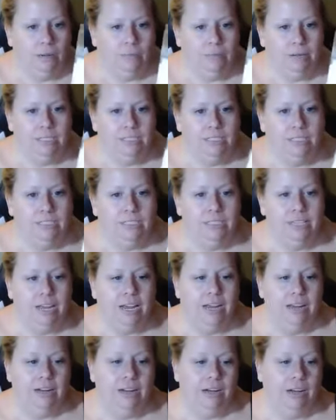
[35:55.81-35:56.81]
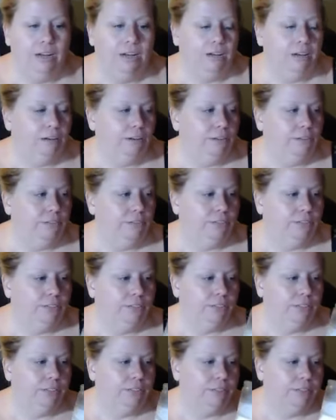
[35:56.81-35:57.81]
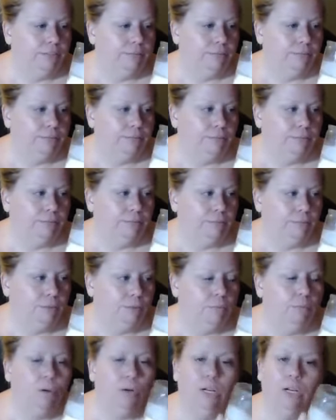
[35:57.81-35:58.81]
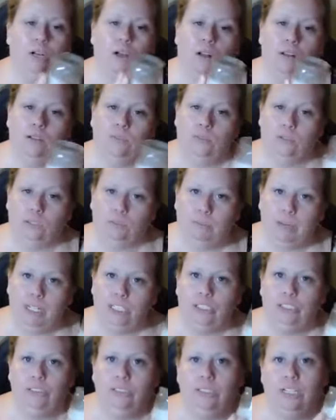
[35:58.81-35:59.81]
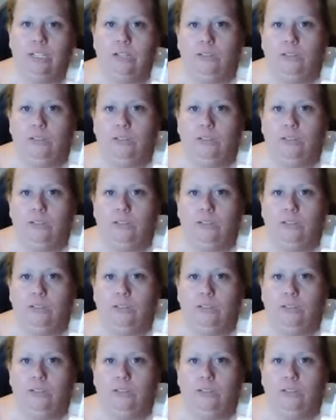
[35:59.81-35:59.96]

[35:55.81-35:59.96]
instead of putting all of those pictures and